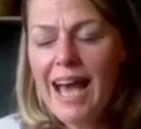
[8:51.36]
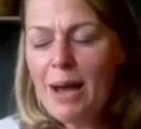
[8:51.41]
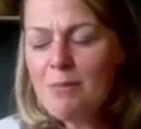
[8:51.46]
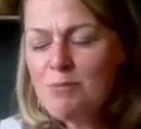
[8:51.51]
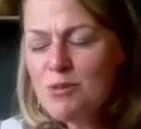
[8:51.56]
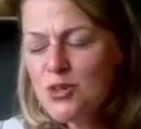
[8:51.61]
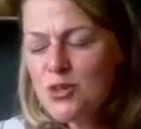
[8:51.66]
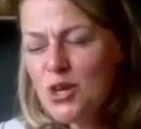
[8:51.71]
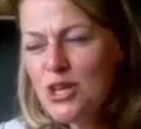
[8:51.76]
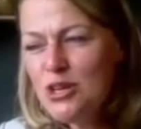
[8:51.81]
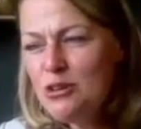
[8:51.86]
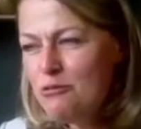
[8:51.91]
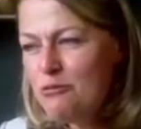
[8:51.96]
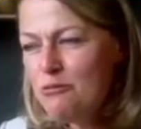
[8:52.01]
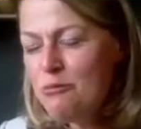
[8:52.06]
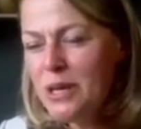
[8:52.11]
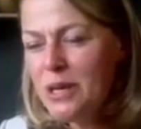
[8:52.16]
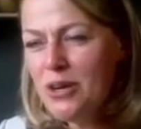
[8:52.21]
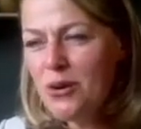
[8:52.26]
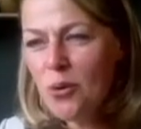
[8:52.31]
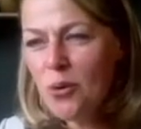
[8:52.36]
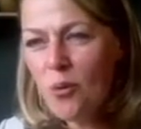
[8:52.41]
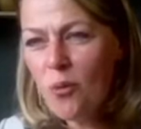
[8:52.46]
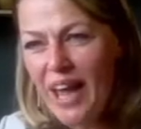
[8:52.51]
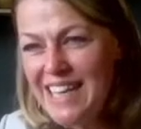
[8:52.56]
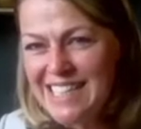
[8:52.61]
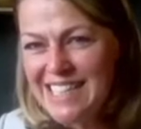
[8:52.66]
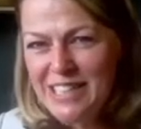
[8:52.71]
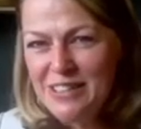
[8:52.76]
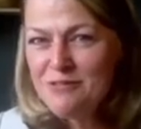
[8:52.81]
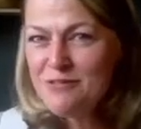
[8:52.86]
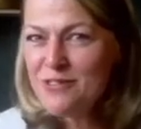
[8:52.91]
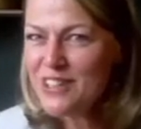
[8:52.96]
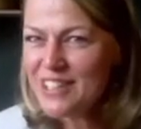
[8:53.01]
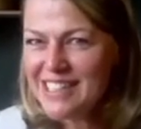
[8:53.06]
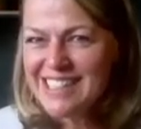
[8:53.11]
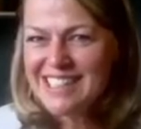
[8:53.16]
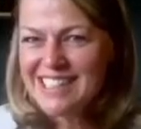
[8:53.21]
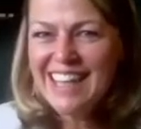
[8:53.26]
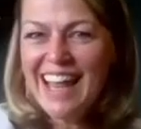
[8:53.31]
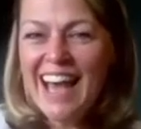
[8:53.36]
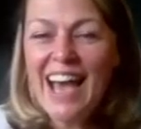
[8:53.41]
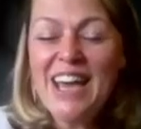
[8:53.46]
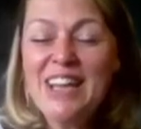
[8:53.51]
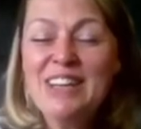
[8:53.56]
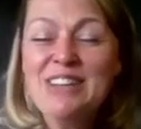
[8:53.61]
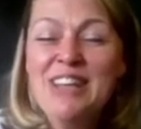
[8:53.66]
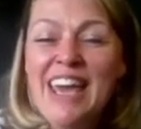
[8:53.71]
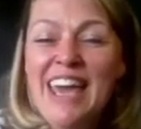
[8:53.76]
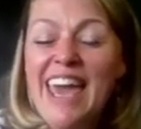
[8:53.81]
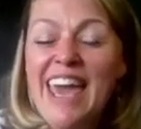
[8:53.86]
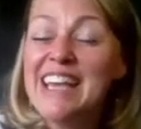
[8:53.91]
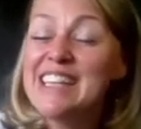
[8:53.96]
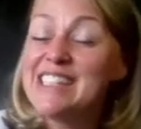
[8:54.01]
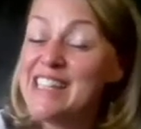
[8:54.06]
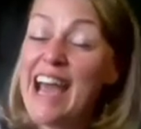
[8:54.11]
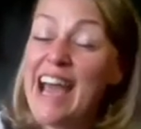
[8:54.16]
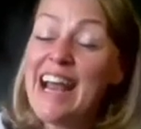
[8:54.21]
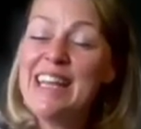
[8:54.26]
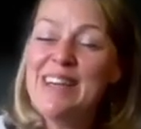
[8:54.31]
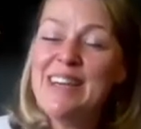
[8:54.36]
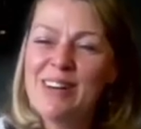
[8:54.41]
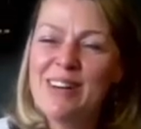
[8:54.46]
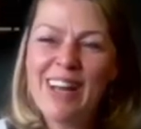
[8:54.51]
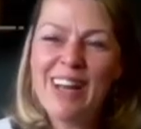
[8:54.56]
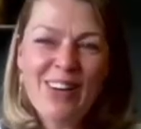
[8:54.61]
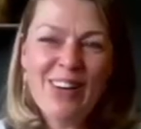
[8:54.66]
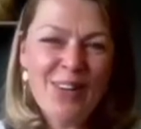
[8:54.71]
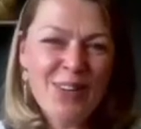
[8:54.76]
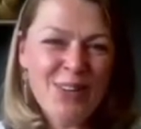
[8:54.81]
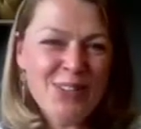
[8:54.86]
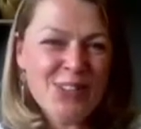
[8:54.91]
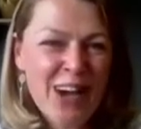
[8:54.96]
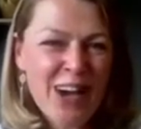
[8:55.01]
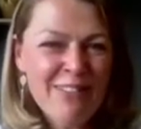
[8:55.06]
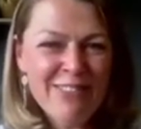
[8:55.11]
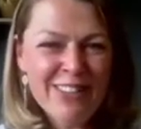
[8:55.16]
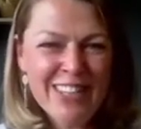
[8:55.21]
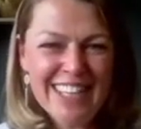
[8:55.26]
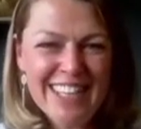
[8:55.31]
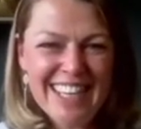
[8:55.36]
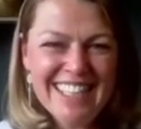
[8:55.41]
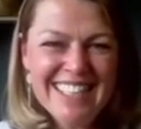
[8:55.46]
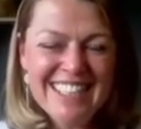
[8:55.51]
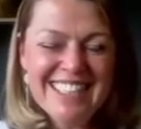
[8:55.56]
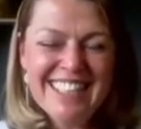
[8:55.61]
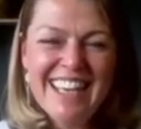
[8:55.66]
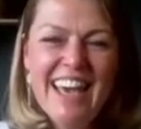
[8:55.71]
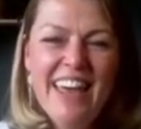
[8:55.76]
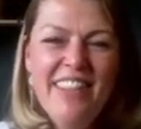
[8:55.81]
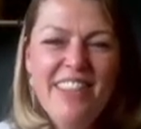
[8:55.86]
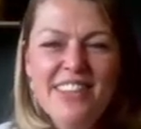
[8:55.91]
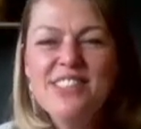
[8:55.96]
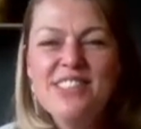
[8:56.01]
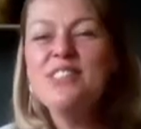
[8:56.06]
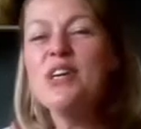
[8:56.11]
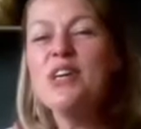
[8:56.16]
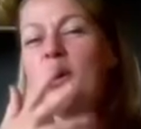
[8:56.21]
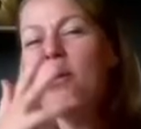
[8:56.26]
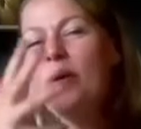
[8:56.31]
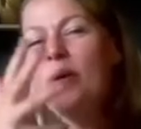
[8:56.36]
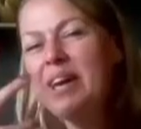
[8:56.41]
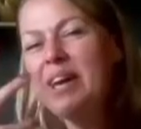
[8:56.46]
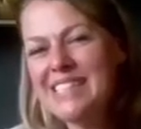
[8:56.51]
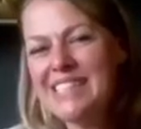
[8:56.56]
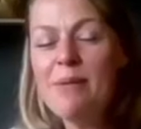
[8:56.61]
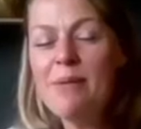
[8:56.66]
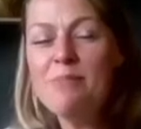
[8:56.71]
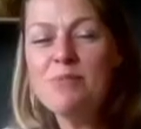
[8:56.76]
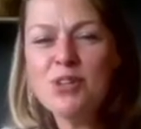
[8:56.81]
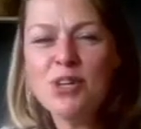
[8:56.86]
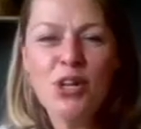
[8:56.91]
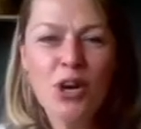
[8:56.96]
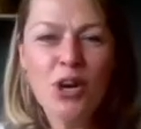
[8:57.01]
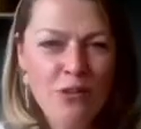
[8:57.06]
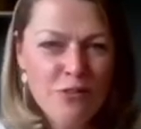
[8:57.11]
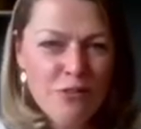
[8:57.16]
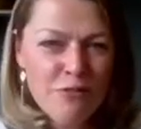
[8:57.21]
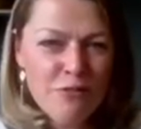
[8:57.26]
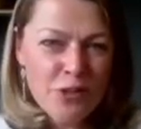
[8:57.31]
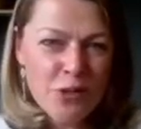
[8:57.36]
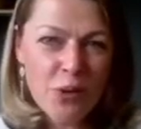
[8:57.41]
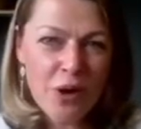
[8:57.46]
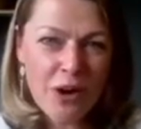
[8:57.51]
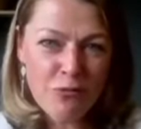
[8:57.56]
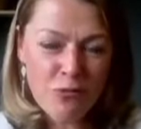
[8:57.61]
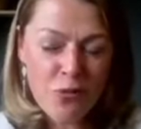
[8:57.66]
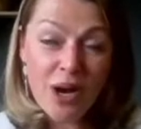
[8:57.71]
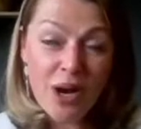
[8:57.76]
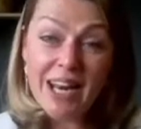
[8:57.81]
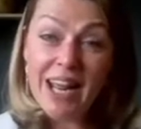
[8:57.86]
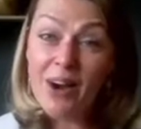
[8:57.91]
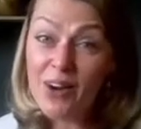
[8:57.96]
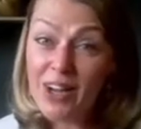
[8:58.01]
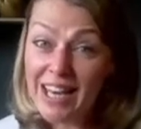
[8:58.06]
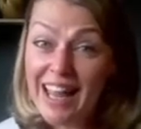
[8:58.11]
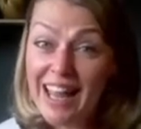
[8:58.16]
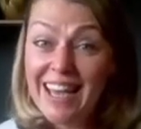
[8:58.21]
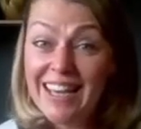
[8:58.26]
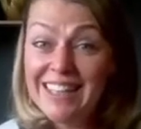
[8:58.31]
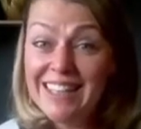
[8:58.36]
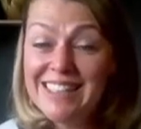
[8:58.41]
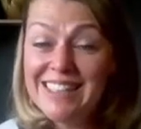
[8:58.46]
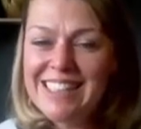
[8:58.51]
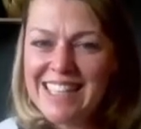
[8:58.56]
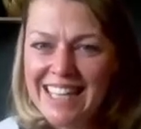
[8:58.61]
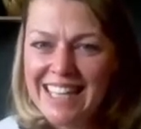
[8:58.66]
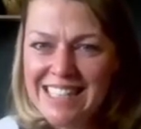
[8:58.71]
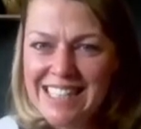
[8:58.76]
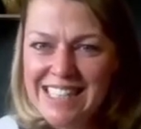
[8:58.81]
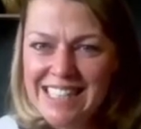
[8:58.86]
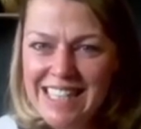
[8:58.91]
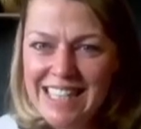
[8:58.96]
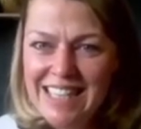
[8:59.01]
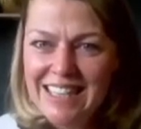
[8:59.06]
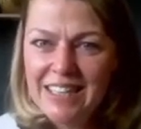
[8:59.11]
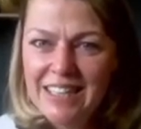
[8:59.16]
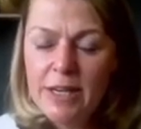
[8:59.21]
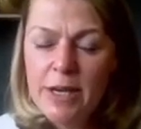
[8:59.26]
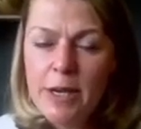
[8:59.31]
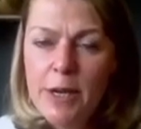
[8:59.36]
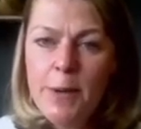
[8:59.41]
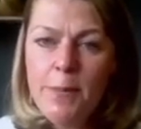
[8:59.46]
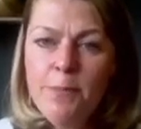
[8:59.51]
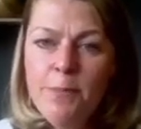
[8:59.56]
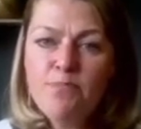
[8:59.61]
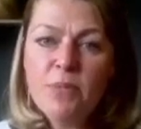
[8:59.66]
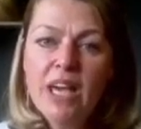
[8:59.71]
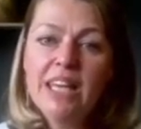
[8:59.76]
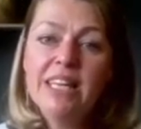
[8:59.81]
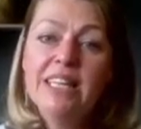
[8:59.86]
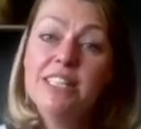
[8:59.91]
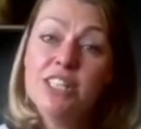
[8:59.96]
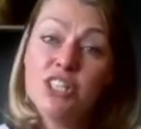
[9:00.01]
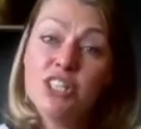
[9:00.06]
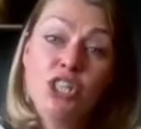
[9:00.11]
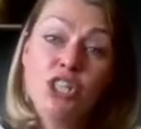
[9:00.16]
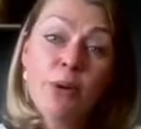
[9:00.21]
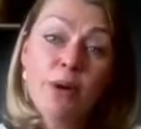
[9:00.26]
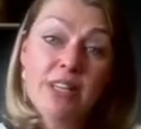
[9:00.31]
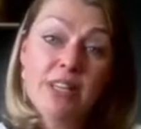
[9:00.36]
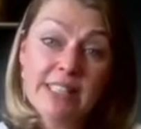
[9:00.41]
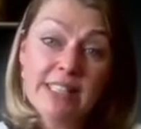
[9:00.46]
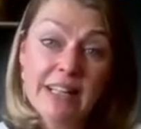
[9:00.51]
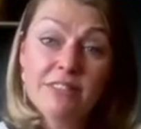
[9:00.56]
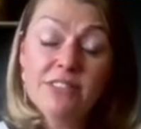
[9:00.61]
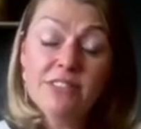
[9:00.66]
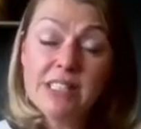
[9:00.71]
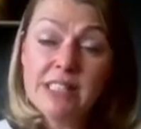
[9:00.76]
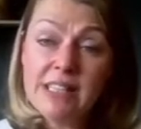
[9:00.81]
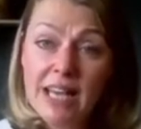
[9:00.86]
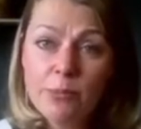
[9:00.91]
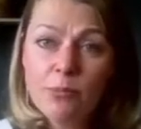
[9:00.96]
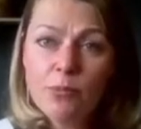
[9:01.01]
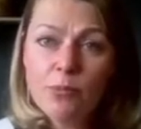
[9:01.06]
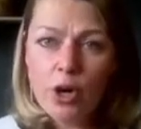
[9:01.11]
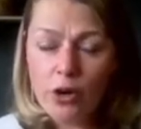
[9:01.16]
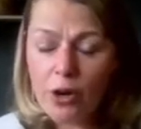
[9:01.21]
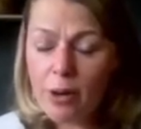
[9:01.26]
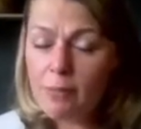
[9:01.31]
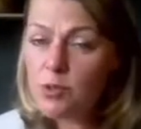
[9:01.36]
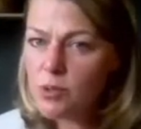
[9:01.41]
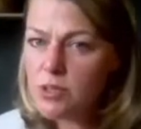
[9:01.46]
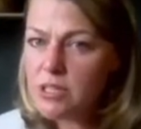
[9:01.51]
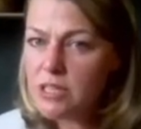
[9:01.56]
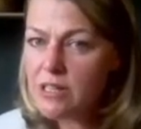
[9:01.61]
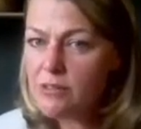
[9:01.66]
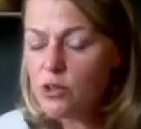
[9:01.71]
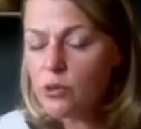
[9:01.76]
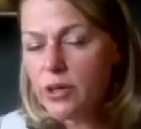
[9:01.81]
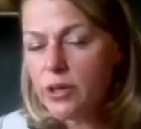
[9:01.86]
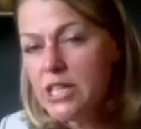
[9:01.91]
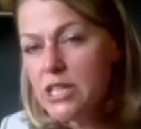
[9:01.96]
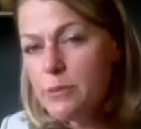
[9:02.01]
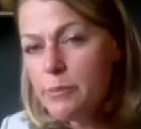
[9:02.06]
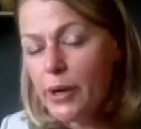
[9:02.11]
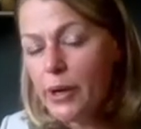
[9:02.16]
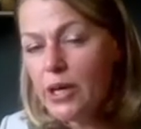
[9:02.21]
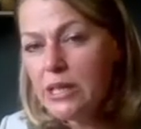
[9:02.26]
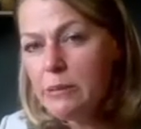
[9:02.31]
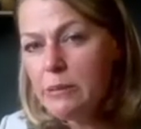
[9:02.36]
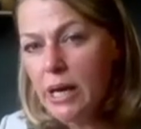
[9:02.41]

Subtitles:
I'm sure you've been waiting for this slide, exactly what our course offering is. This is a quick snapshot overview of what our clients can see. In addition to our self-designed programs, which I've already spoken